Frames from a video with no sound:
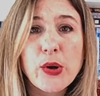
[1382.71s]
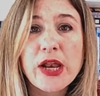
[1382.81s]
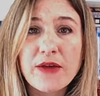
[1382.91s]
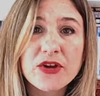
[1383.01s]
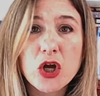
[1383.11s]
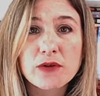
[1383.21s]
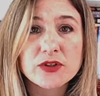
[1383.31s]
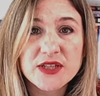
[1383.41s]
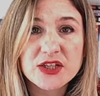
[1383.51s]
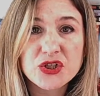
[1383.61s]
sitting around having
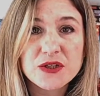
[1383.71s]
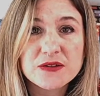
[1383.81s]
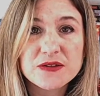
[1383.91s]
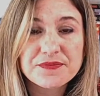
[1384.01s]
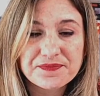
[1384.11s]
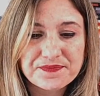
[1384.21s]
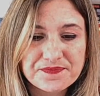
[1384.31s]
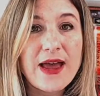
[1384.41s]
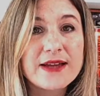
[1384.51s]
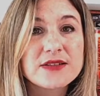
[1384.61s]
conversations.
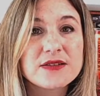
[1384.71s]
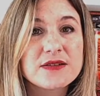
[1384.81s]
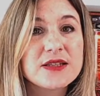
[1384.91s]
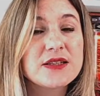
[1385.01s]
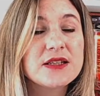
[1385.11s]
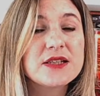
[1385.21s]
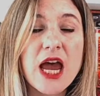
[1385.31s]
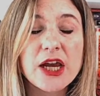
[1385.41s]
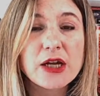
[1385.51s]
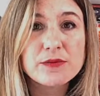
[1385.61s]
In fact, this
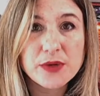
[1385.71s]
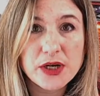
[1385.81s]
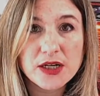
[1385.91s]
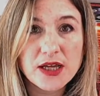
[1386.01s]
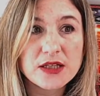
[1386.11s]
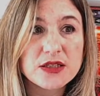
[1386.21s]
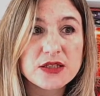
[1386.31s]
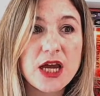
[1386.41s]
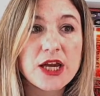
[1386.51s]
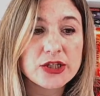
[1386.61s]
entire book and
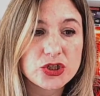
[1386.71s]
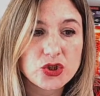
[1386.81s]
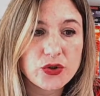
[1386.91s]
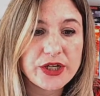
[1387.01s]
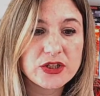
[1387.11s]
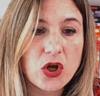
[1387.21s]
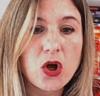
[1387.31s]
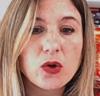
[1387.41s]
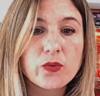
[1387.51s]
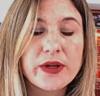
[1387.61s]
this entire story
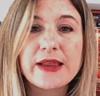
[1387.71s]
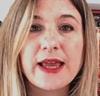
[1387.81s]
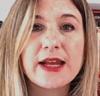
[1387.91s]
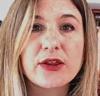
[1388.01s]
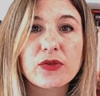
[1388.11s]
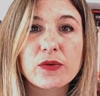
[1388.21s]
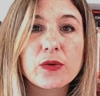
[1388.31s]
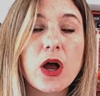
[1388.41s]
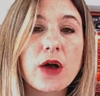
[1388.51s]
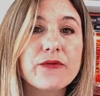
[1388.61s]
is all relayed
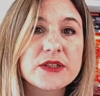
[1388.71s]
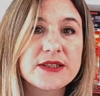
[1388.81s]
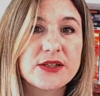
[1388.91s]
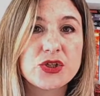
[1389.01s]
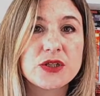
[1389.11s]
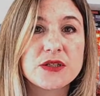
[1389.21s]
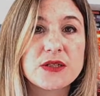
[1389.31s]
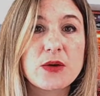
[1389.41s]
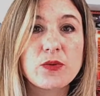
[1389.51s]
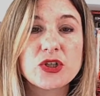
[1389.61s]
through
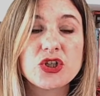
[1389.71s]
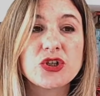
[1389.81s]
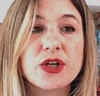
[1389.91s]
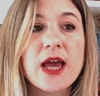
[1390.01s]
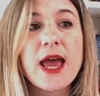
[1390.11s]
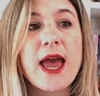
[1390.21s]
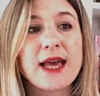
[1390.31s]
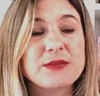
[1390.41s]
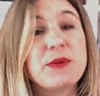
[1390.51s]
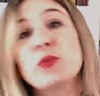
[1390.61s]
conversations that Richard
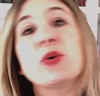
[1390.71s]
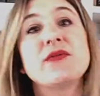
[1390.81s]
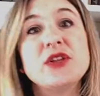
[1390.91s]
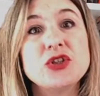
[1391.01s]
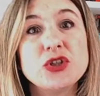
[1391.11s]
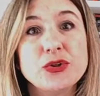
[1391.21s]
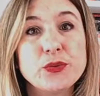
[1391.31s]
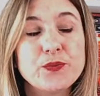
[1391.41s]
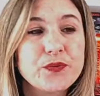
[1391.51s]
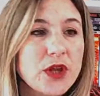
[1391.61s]
has been privy
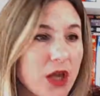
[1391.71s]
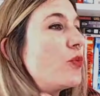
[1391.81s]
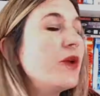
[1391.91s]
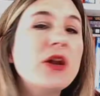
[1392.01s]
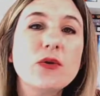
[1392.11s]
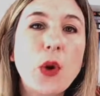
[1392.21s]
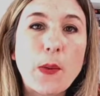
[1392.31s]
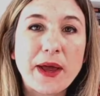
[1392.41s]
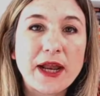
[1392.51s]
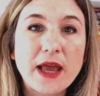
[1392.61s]
to. So we
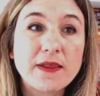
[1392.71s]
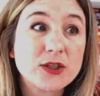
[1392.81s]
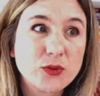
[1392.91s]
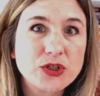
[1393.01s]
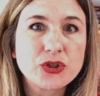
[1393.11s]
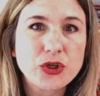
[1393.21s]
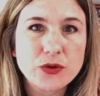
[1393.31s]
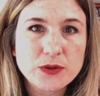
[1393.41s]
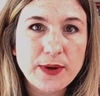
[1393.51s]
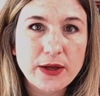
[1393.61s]
don't know about it unless
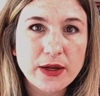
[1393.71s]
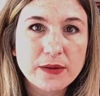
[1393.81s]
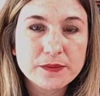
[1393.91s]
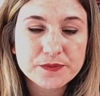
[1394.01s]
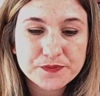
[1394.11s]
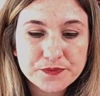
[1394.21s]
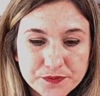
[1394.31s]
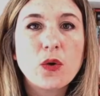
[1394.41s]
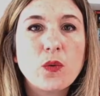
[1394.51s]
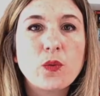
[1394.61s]
Richard knows about it.
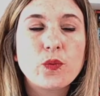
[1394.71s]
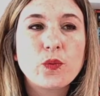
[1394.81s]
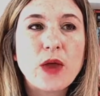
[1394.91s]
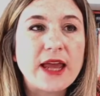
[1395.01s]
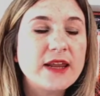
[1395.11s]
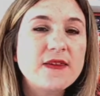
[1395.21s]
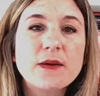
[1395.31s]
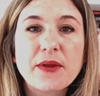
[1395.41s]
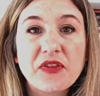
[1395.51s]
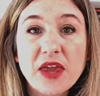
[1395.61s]
So
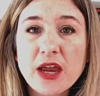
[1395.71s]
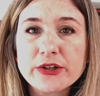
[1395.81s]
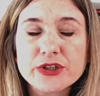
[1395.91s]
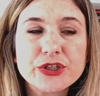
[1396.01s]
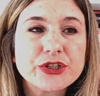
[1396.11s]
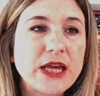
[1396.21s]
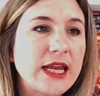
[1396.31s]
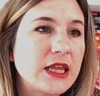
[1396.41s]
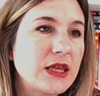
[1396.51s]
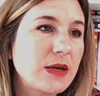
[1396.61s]
anything about the
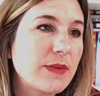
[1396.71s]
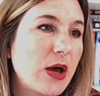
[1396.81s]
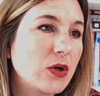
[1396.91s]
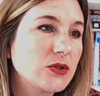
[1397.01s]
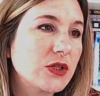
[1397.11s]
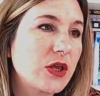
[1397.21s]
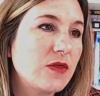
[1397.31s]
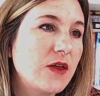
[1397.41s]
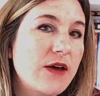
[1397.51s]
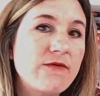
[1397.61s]
characters, anything about
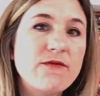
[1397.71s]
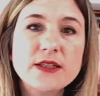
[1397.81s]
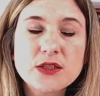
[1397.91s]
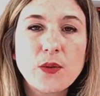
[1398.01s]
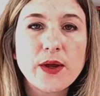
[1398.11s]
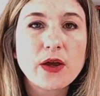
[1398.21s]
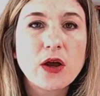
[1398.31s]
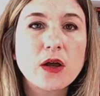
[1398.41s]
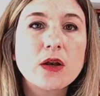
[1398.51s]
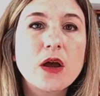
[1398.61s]
the events
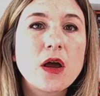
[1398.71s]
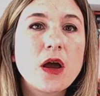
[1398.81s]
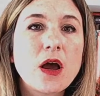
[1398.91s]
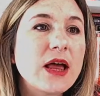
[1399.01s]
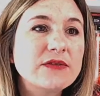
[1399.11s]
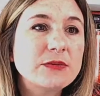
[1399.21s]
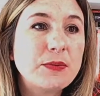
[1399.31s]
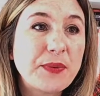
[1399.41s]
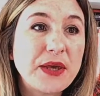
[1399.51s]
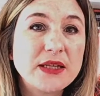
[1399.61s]
going on, all
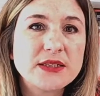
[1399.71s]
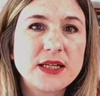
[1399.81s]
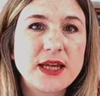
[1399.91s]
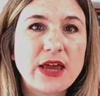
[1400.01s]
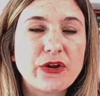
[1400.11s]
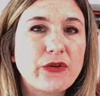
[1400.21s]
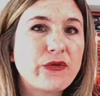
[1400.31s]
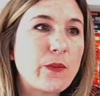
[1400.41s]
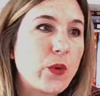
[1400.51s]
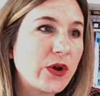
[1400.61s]
have to be pieced
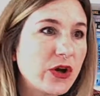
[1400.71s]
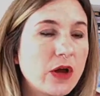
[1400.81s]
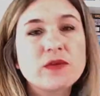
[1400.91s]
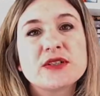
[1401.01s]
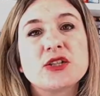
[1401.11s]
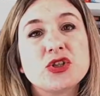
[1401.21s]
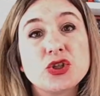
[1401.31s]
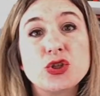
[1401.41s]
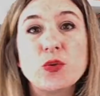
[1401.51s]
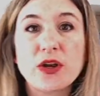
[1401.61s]
together from one
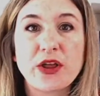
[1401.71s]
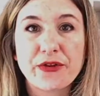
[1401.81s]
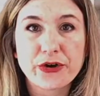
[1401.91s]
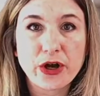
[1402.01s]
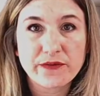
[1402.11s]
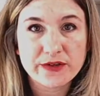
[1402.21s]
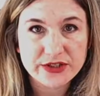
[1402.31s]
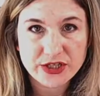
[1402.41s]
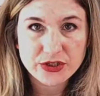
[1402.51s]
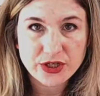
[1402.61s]
conversation to another
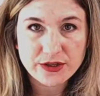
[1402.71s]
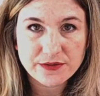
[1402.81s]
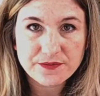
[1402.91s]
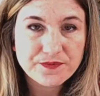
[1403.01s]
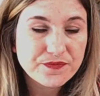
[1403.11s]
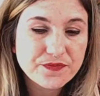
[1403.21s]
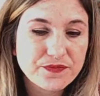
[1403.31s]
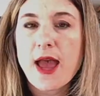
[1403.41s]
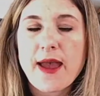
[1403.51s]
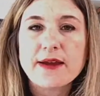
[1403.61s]
conversation.
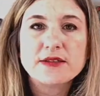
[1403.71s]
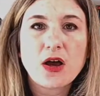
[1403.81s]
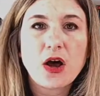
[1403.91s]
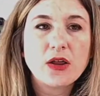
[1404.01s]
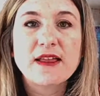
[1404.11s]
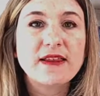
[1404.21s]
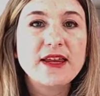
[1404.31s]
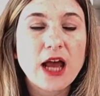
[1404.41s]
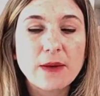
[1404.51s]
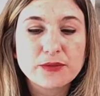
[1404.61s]
And
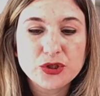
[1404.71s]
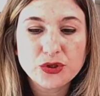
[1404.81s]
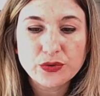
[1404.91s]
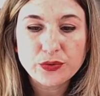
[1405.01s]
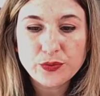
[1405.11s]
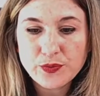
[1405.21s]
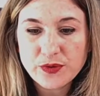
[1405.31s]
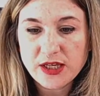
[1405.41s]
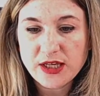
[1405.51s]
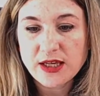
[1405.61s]
that lead up to
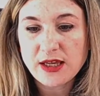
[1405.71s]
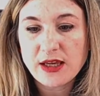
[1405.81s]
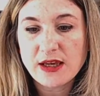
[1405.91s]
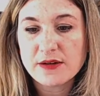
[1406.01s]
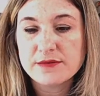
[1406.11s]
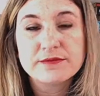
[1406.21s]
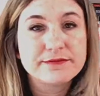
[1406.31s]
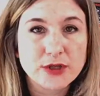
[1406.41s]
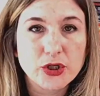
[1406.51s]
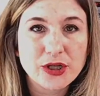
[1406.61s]
the
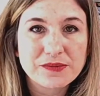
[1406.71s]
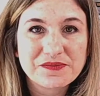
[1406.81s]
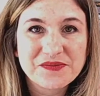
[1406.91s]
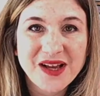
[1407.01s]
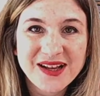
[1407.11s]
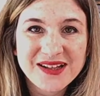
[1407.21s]
murder.